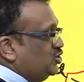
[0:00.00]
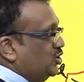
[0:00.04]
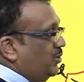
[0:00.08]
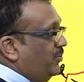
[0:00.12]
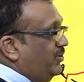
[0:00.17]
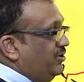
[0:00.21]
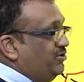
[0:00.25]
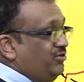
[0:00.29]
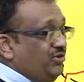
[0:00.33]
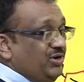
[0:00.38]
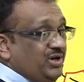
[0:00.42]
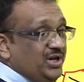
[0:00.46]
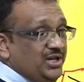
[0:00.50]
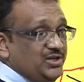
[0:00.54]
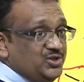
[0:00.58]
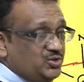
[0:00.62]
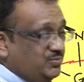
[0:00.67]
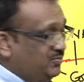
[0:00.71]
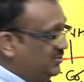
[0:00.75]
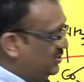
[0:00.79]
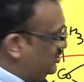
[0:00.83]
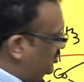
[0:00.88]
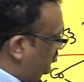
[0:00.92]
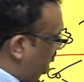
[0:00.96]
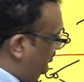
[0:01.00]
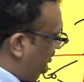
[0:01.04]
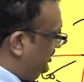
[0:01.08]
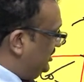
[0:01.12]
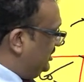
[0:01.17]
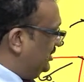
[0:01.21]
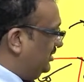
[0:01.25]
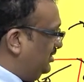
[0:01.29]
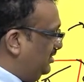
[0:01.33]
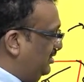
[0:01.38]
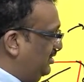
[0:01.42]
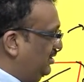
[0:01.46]
geometrical isomers of
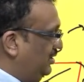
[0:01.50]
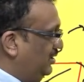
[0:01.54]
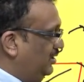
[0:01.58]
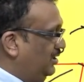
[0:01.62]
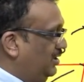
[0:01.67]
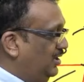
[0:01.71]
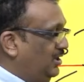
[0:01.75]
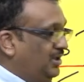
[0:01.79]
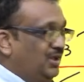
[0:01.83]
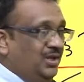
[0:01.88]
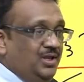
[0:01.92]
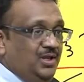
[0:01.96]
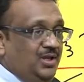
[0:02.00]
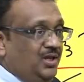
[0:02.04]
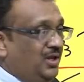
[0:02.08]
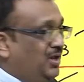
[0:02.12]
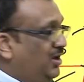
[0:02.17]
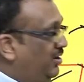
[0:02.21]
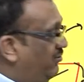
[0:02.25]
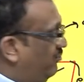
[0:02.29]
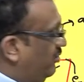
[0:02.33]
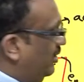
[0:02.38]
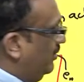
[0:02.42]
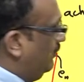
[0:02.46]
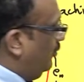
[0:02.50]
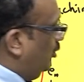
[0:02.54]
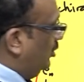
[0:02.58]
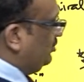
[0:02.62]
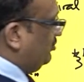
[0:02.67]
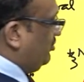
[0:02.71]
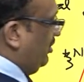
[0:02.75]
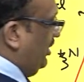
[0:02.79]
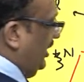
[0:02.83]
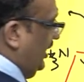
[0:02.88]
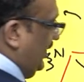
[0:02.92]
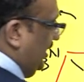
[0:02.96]
each other. What
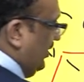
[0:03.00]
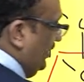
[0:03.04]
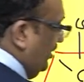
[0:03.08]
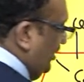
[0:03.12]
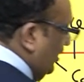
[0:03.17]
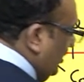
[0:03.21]
about 3?